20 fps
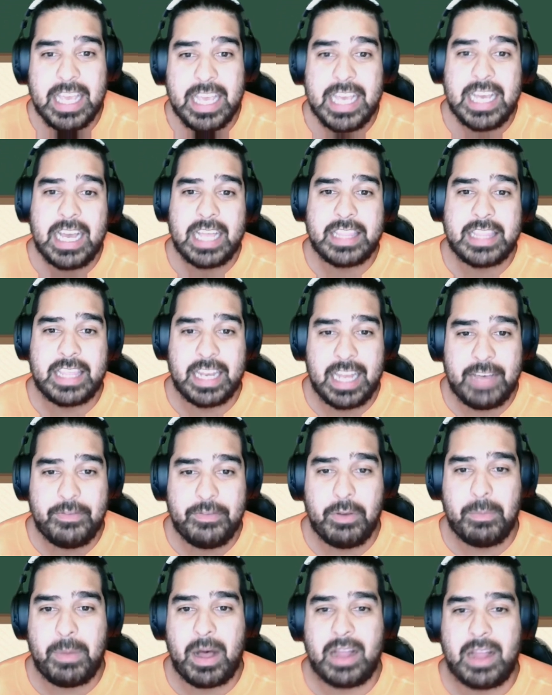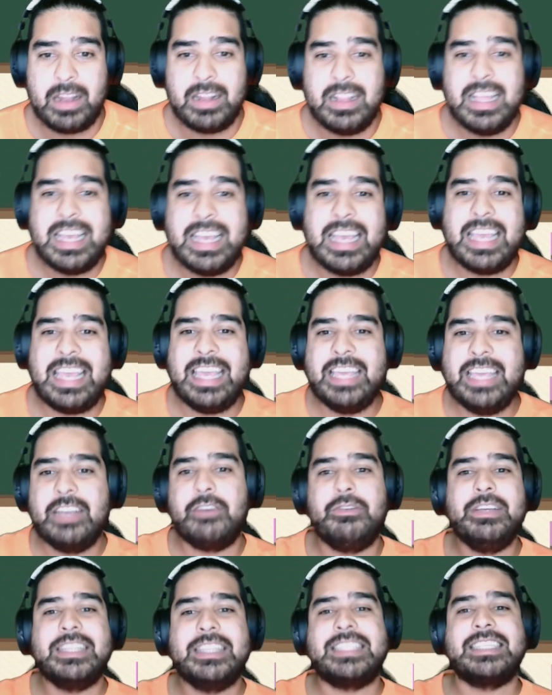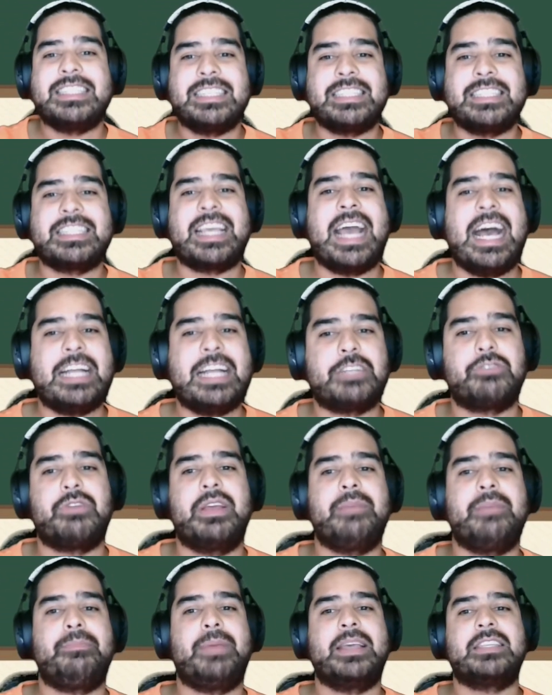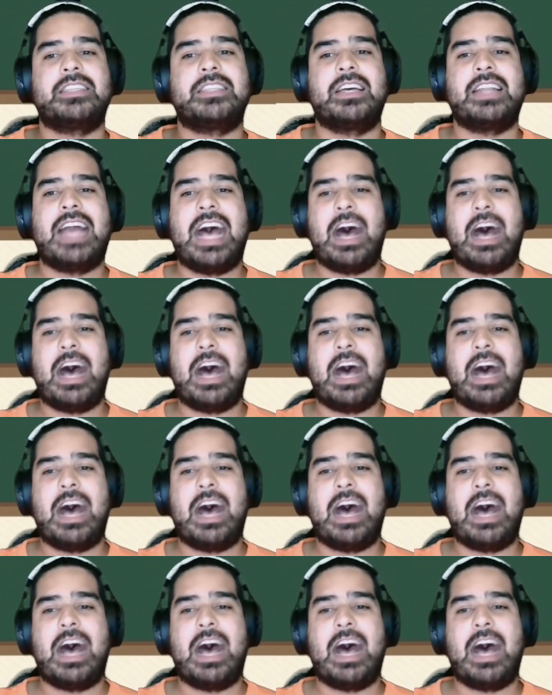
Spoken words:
The Level Ball increases its catch rate based on